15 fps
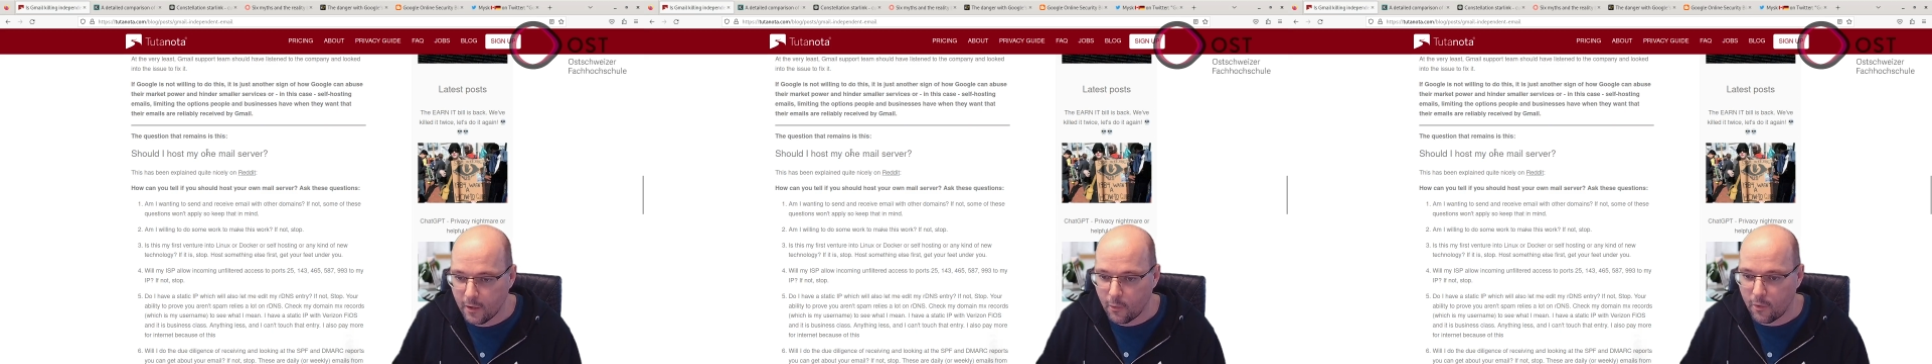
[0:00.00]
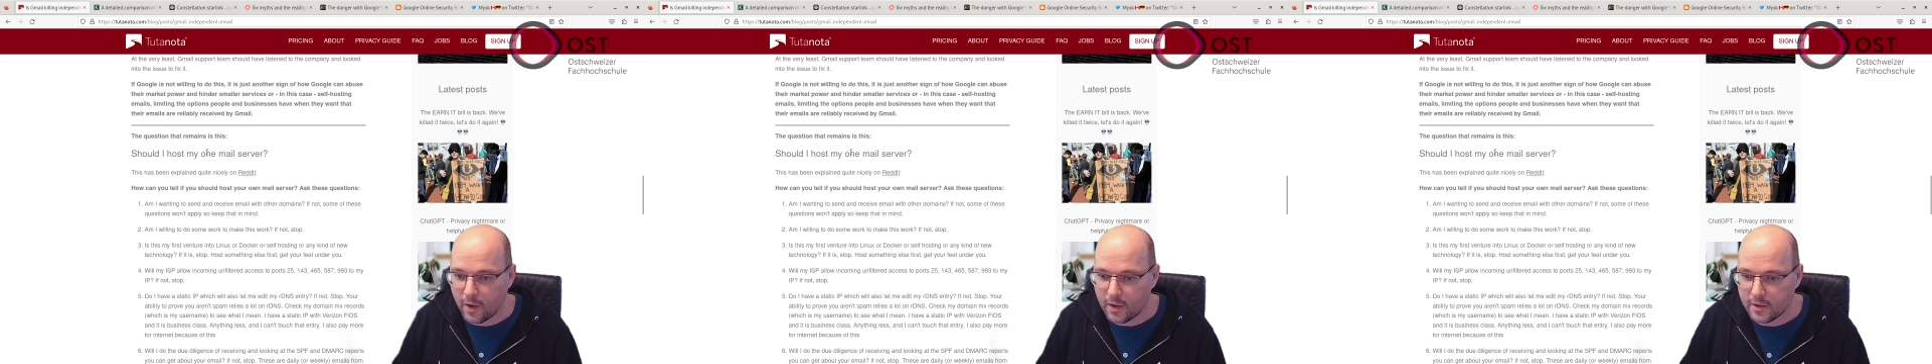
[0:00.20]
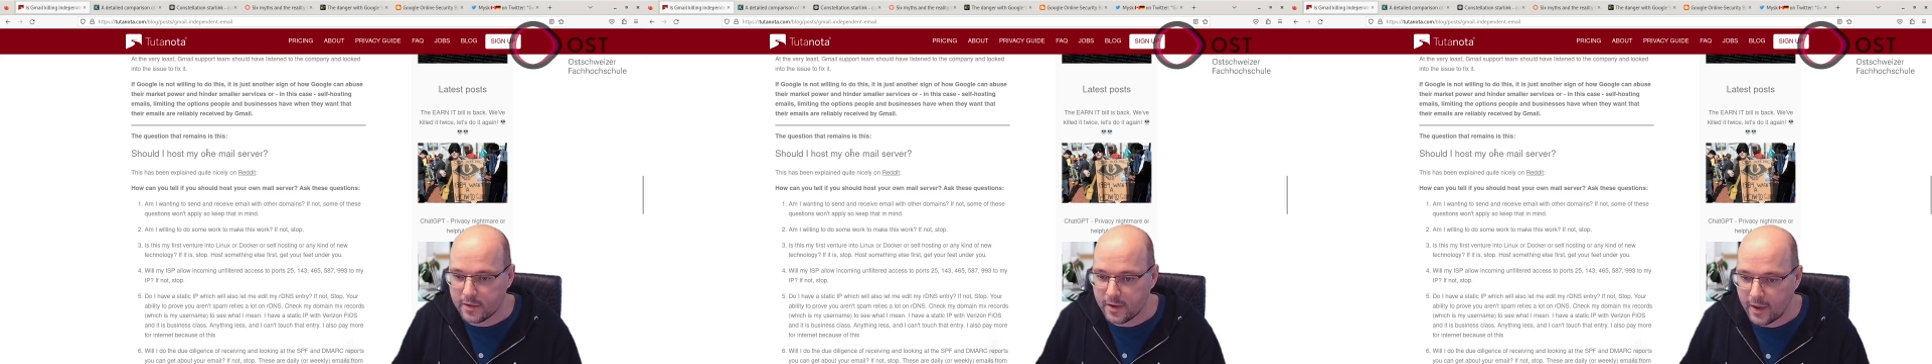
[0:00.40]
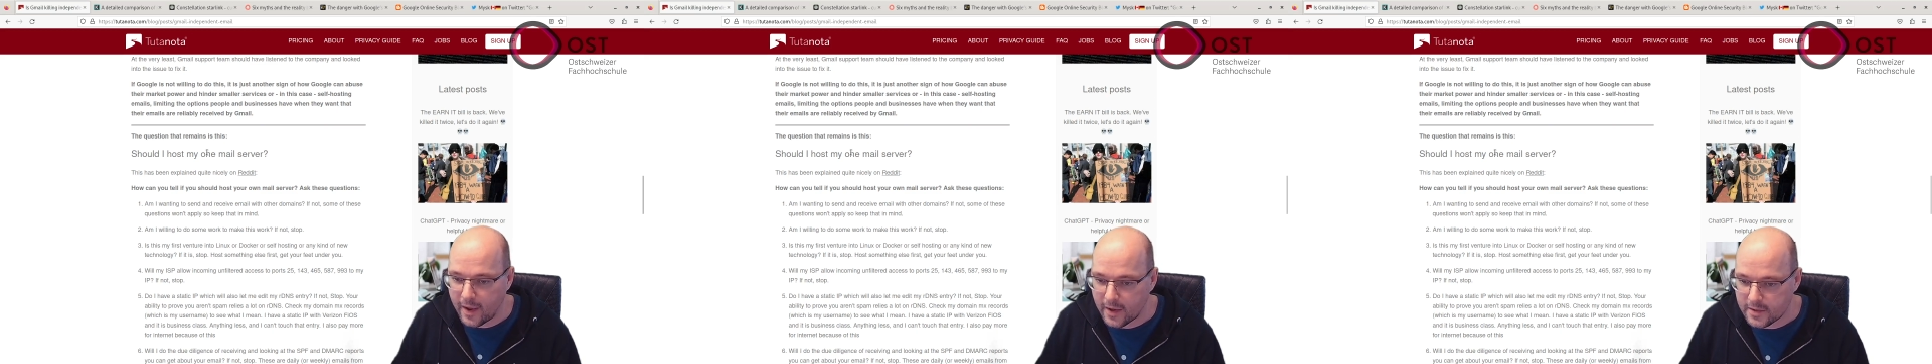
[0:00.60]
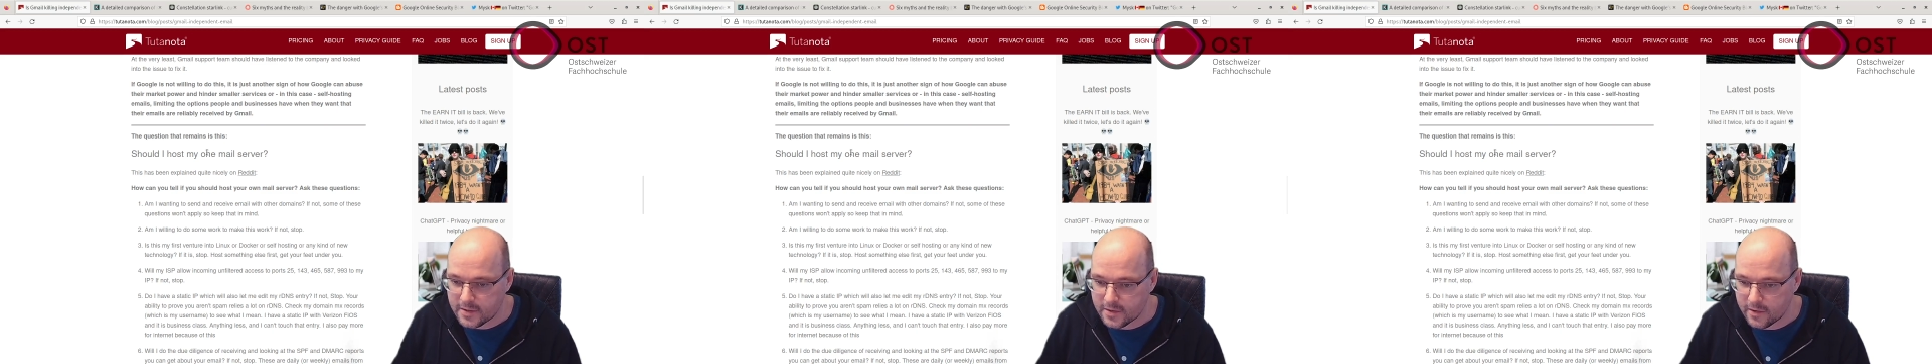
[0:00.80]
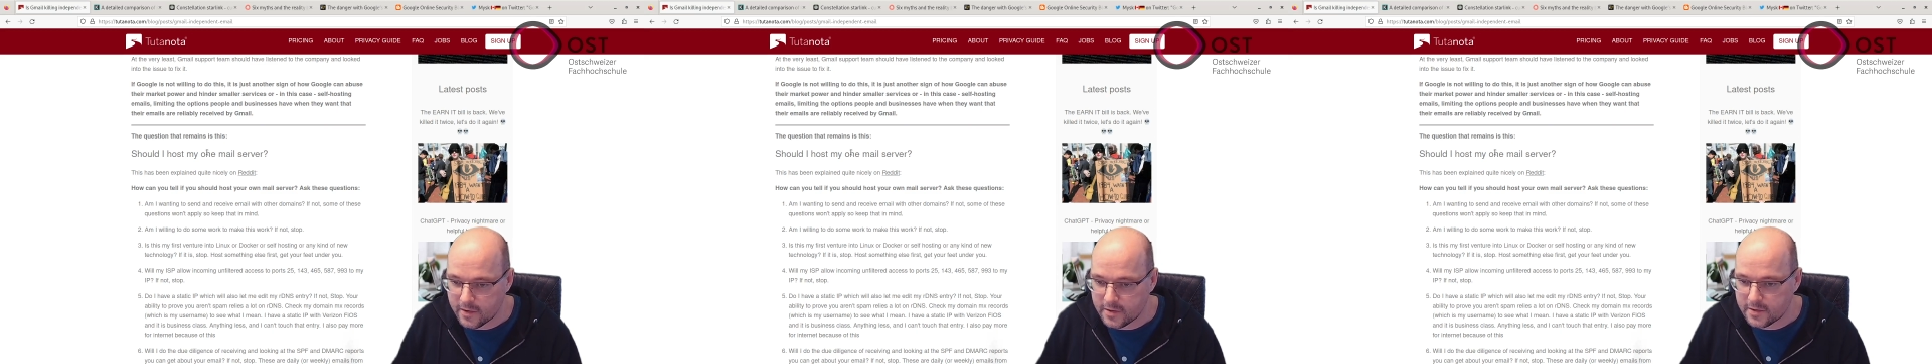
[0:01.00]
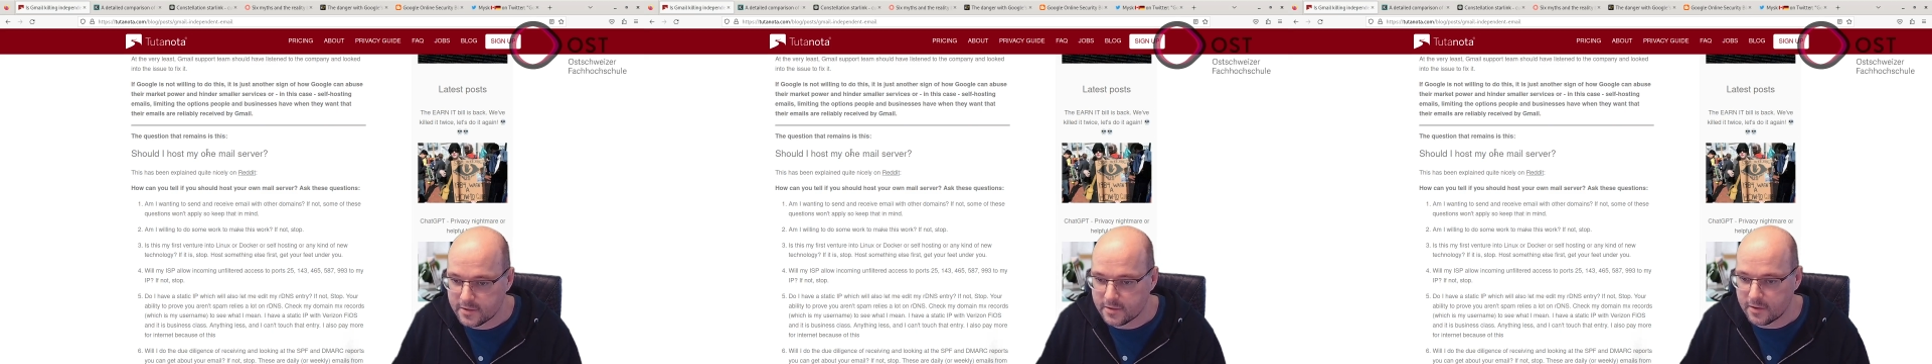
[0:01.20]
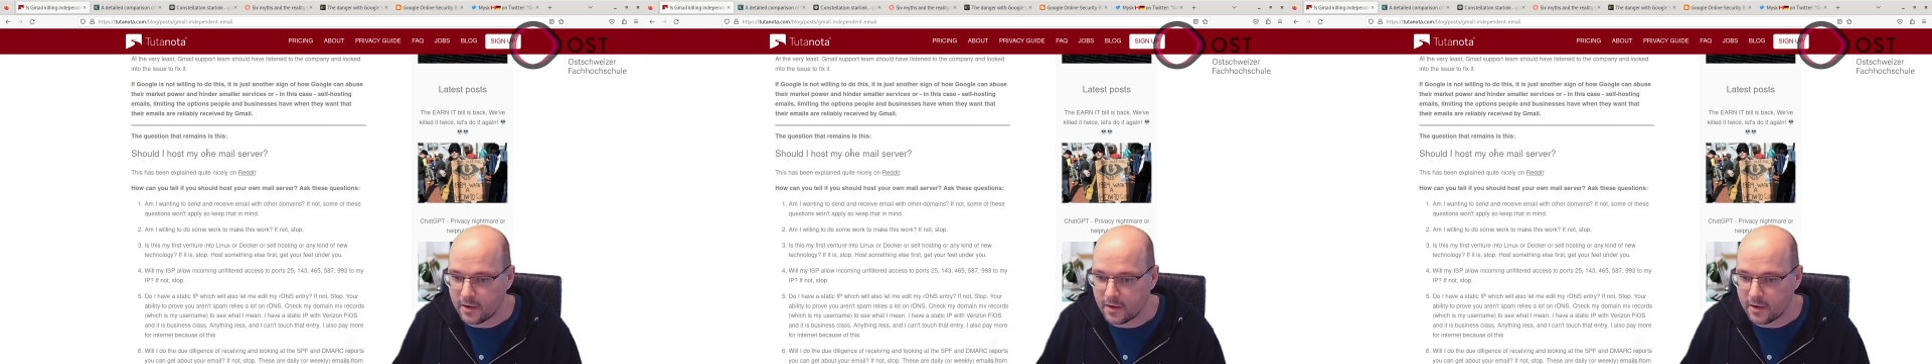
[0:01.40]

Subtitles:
Well, the answer is